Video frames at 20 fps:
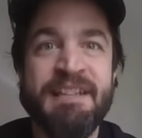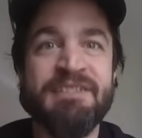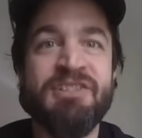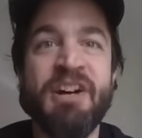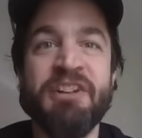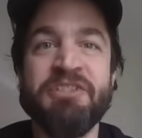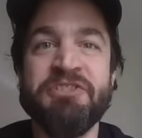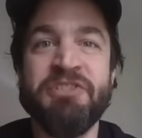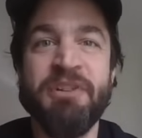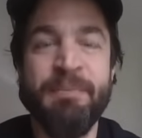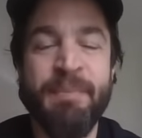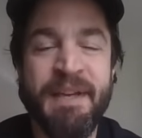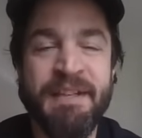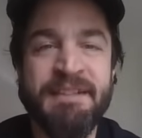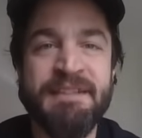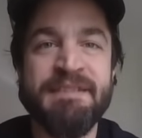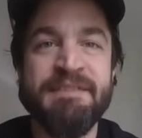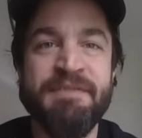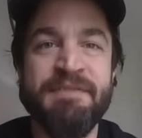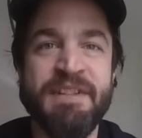He's got
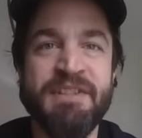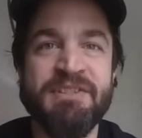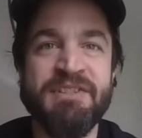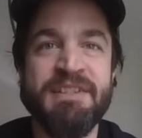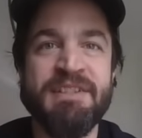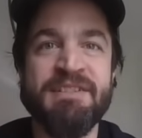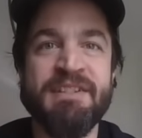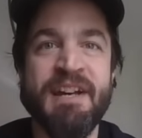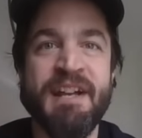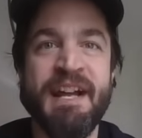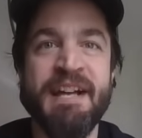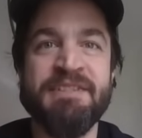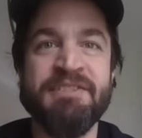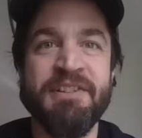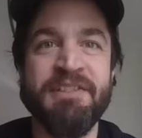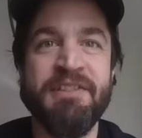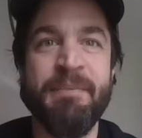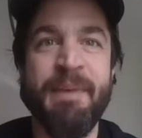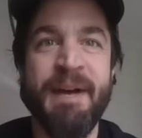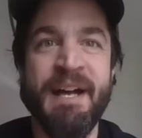tremendous vision. He's got eyes
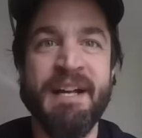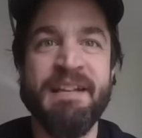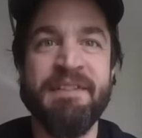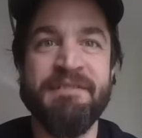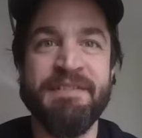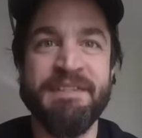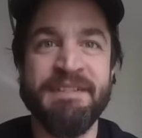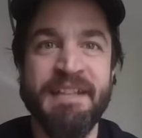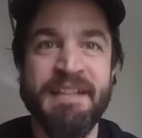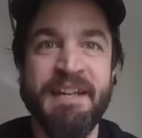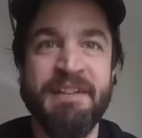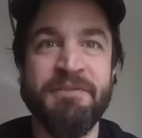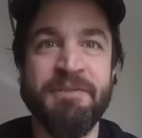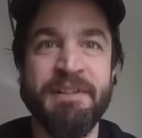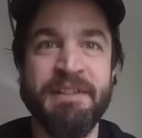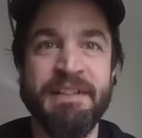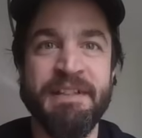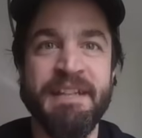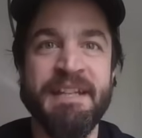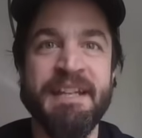on the back of his head,
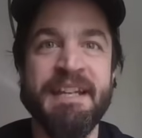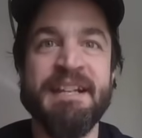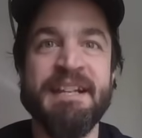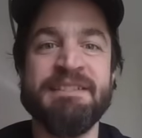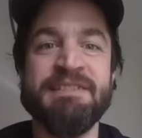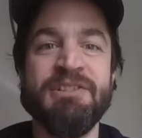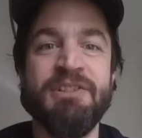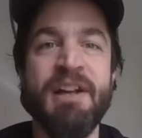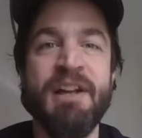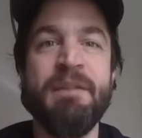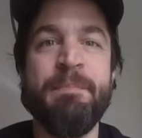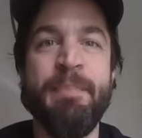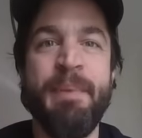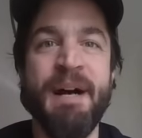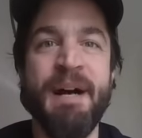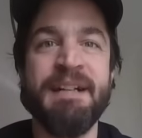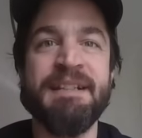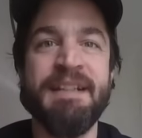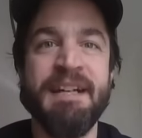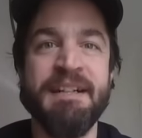really, and he gets a lot of
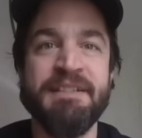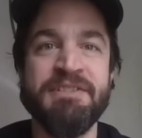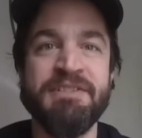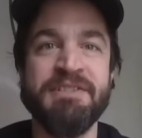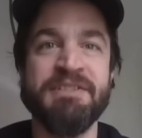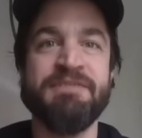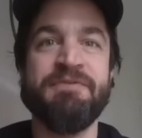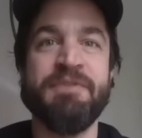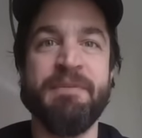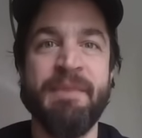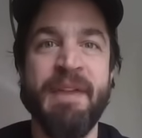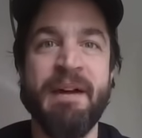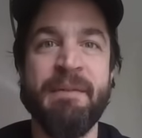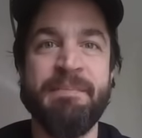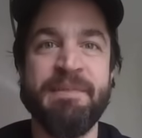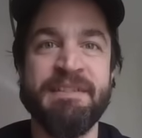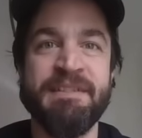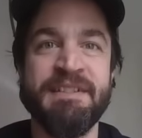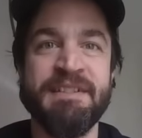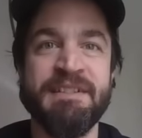puck touches from that
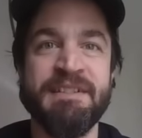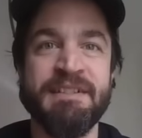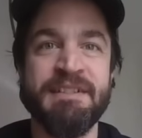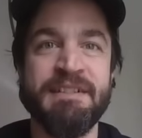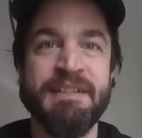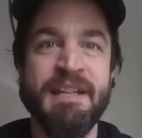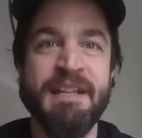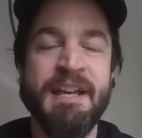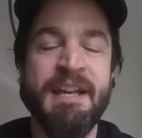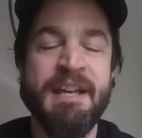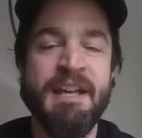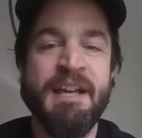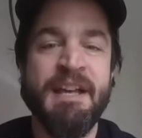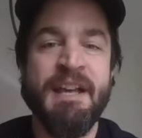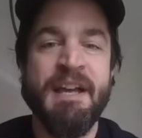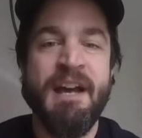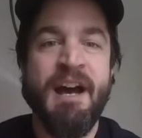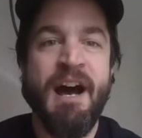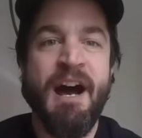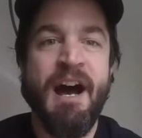position.
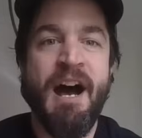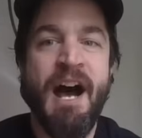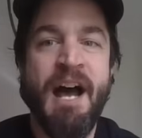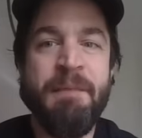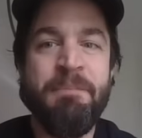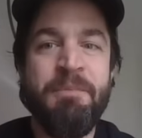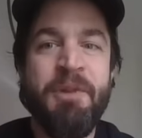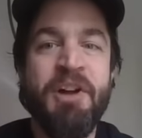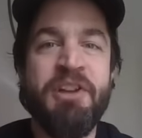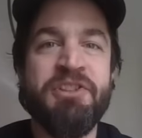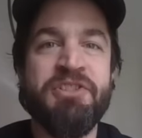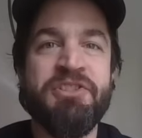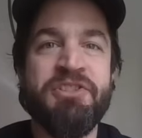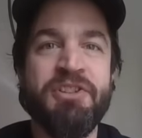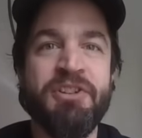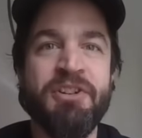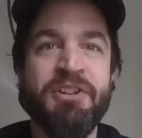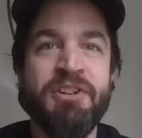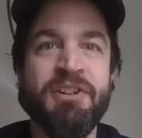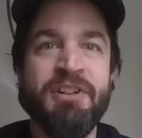I'm not
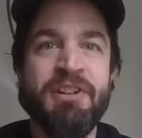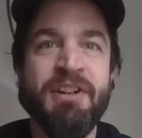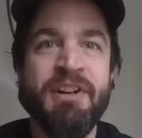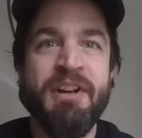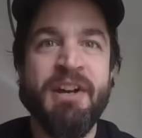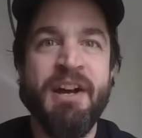sure.